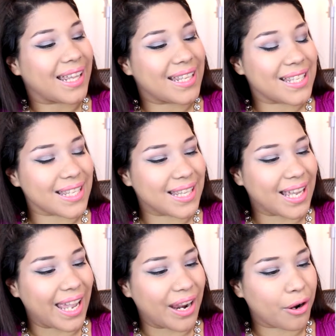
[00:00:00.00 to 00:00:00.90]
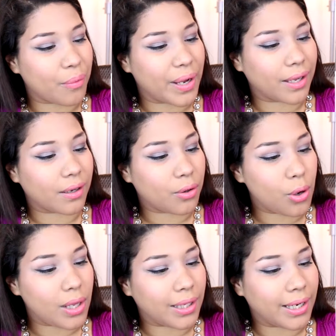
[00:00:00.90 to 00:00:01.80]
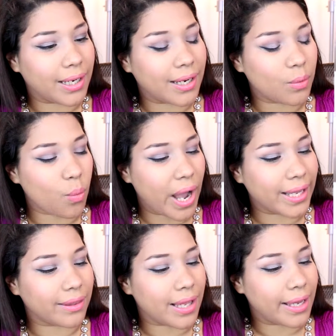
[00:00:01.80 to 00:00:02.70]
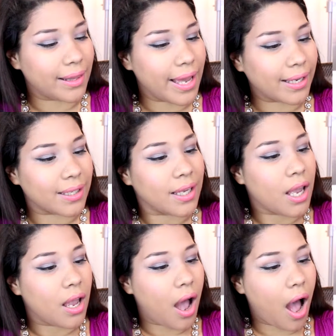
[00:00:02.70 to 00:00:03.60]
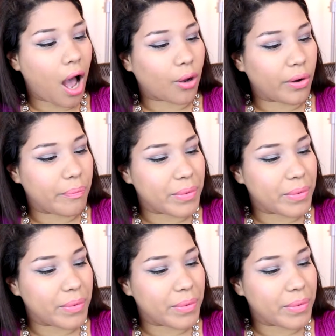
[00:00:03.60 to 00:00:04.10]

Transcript: this is the Airwick Cool Linen and White Lilac Aqua